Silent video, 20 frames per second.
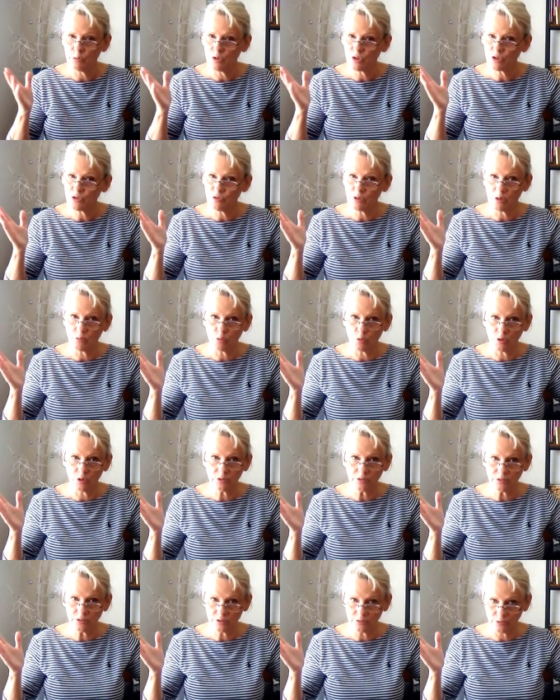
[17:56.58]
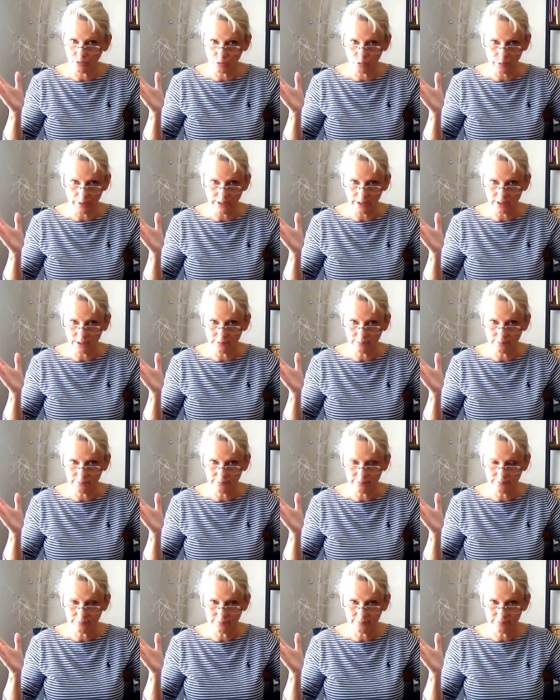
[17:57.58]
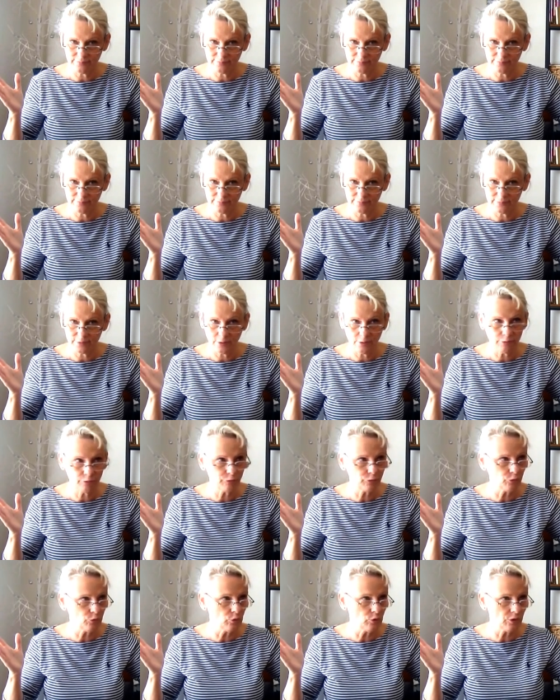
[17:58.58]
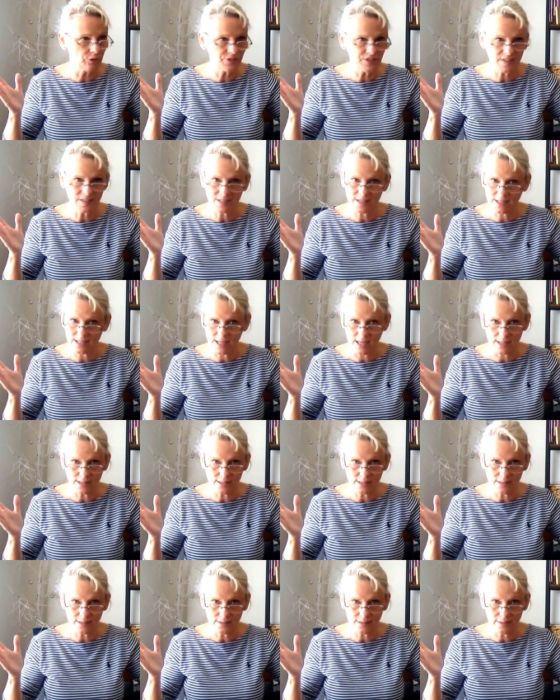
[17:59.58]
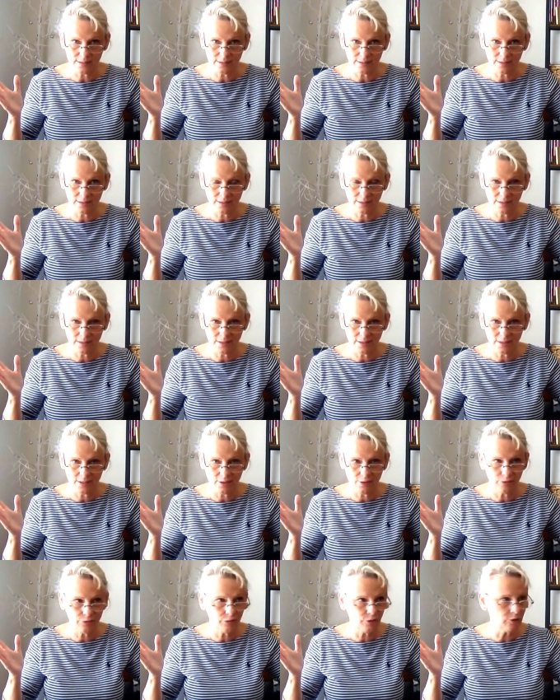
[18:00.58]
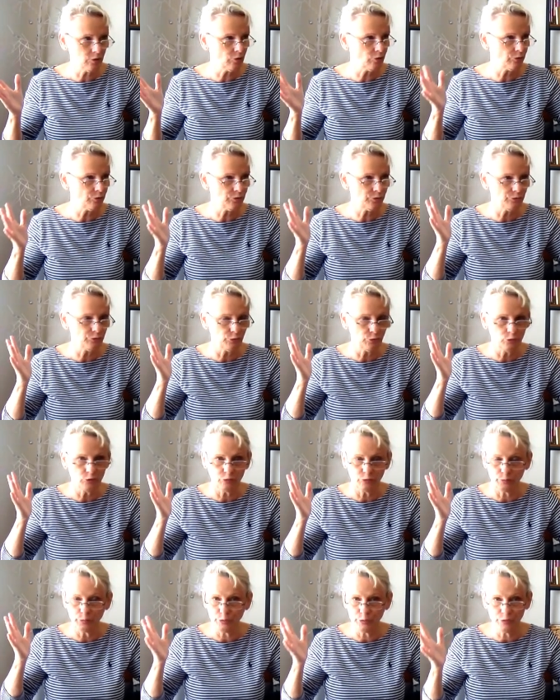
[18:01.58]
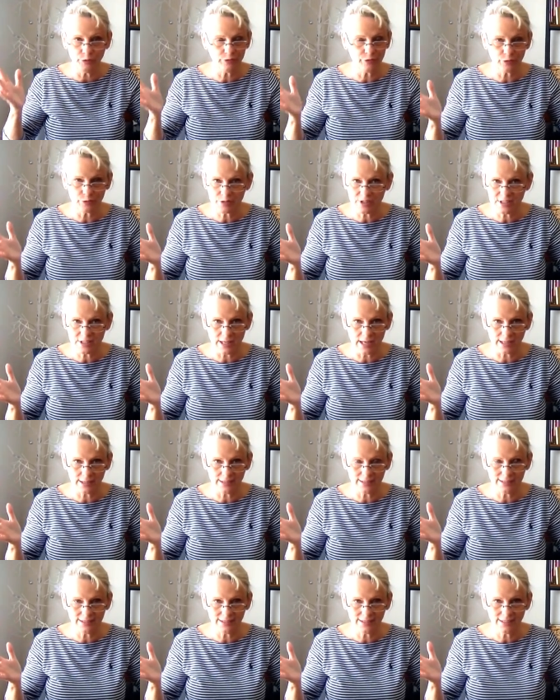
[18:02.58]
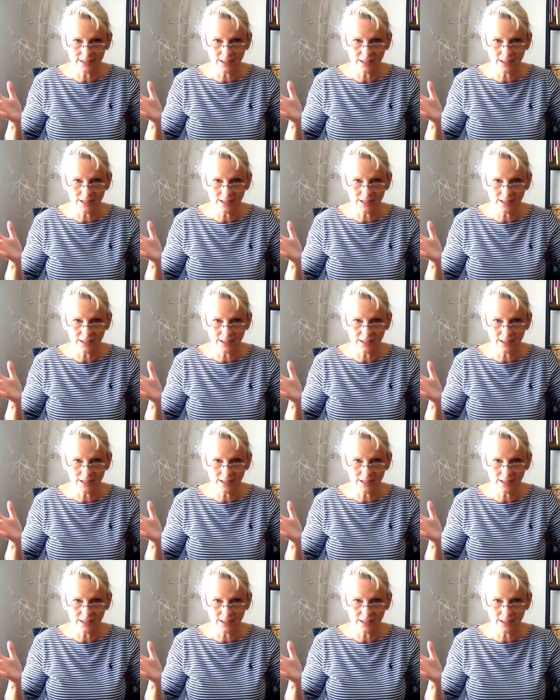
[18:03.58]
wish you a wonderful week, full of success, full of beautiful study,